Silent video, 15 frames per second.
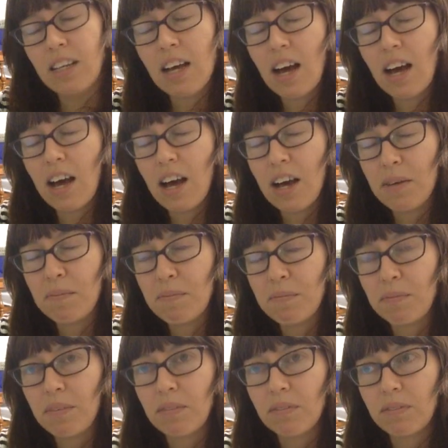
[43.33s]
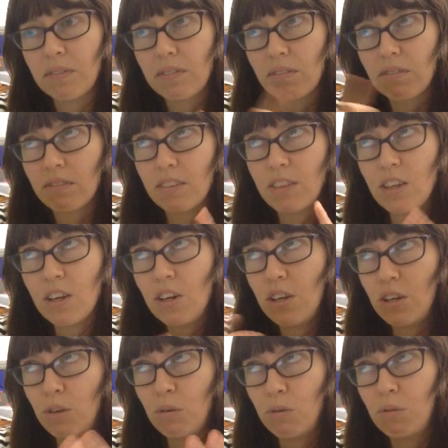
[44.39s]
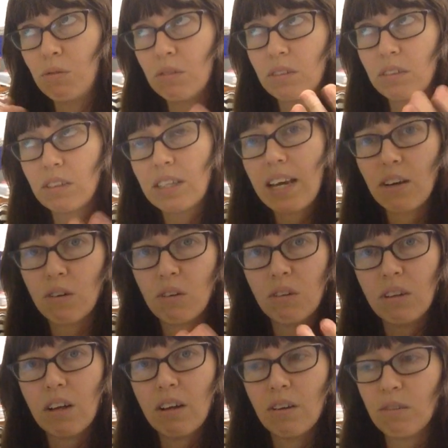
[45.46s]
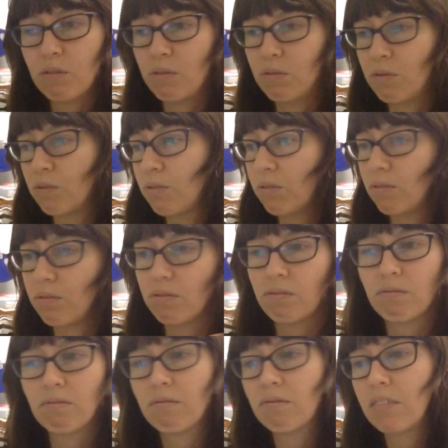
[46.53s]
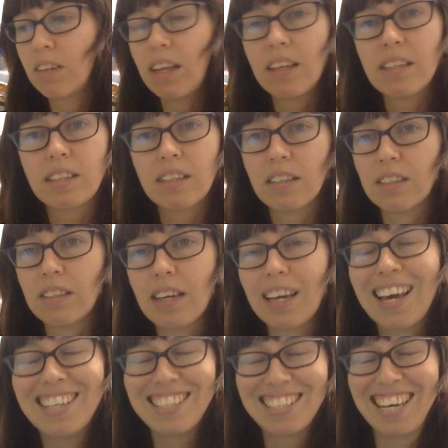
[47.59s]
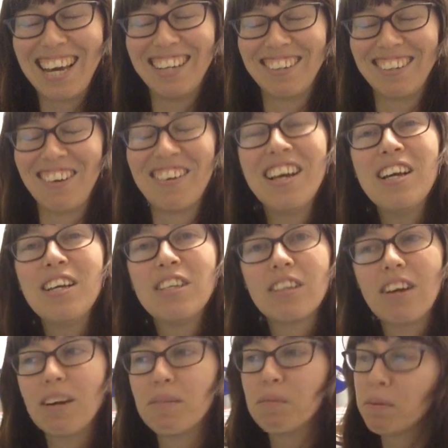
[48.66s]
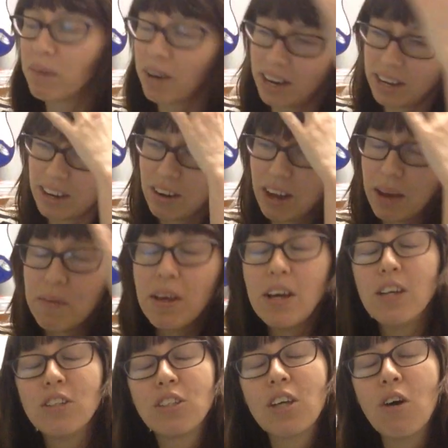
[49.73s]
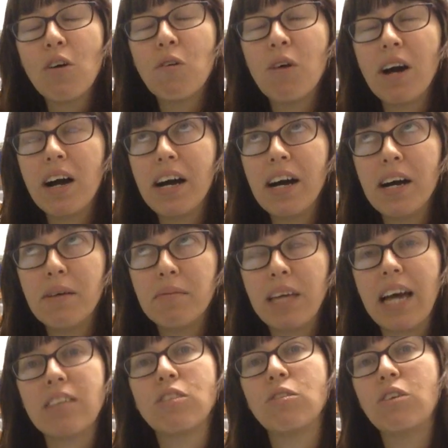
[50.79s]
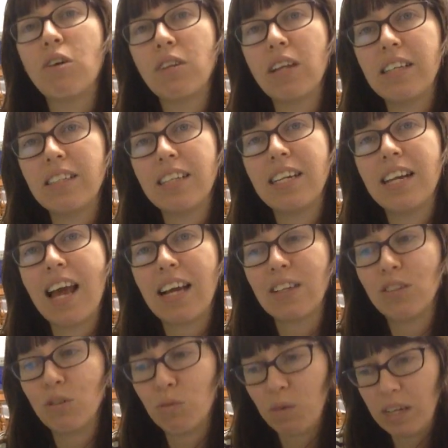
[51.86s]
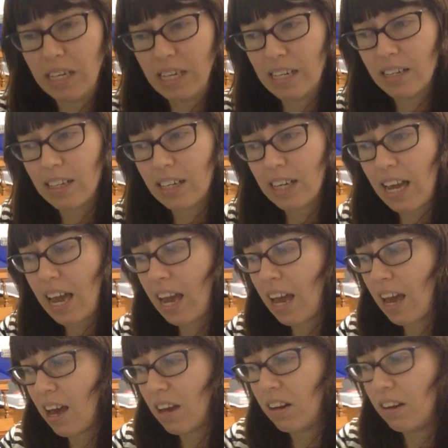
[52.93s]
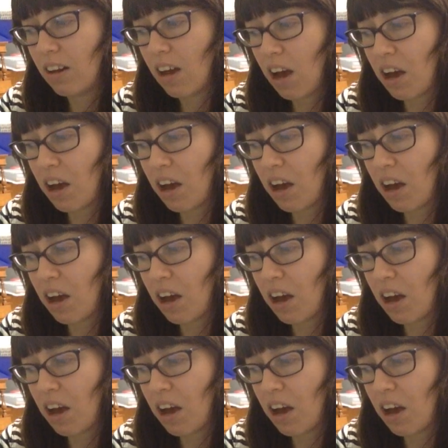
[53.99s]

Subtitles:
the new cycle of lessons, I guess. I don't know. Sorry, my brain. Okay, so so no lesson next week, and